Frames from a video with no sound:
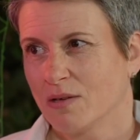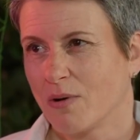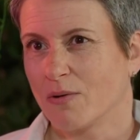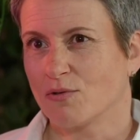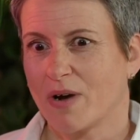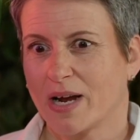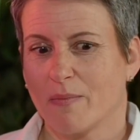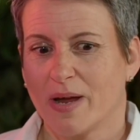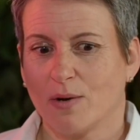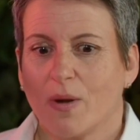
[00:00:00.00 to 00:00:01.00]
So I would
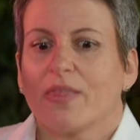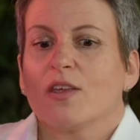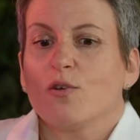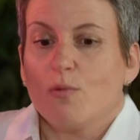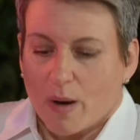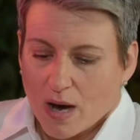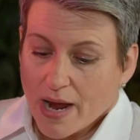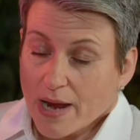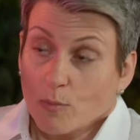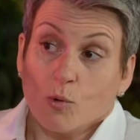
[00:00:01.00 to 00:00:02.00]
recommend whether you buy
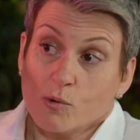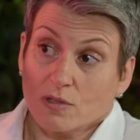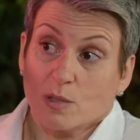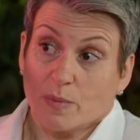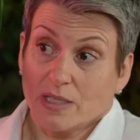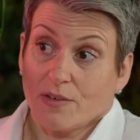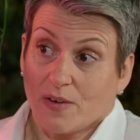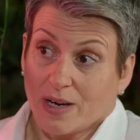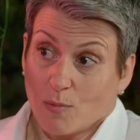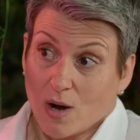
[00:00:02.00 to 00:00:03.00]
a walk
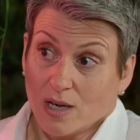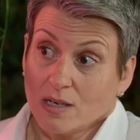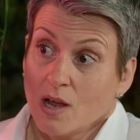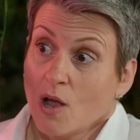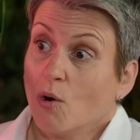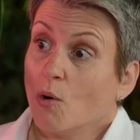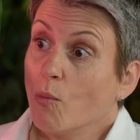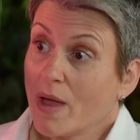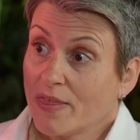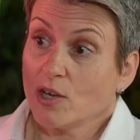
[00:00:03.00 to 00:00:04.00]
specific one or
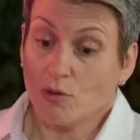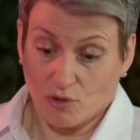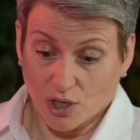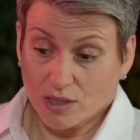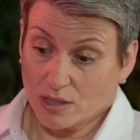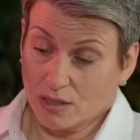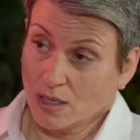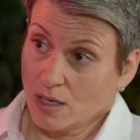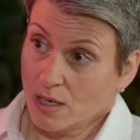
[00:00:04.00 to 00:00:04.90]
whether you just